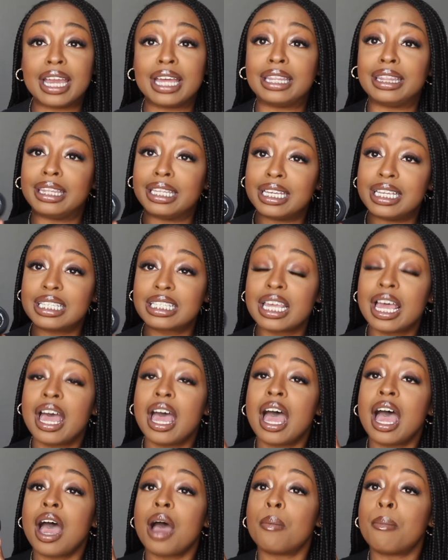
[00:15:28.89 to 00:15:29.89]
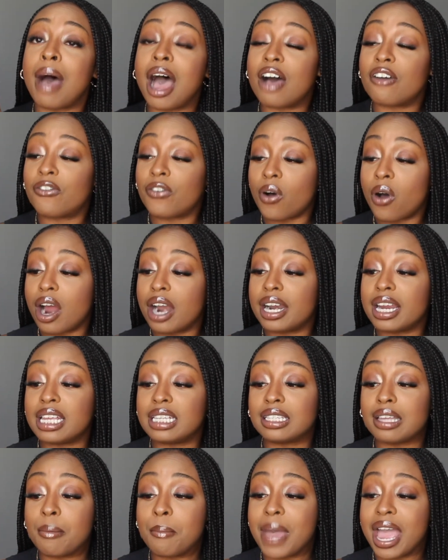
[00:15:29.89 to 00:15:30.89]
and this by far
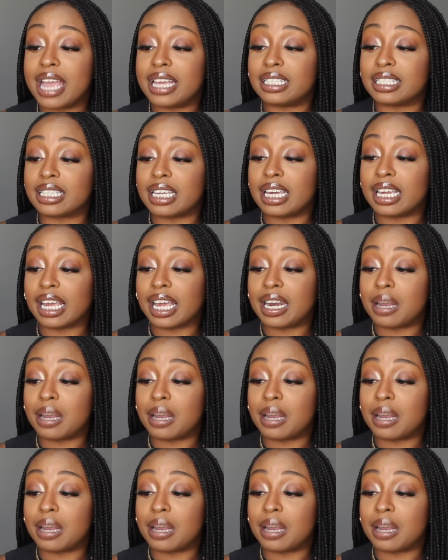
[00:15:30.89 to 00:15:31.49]
is amazing.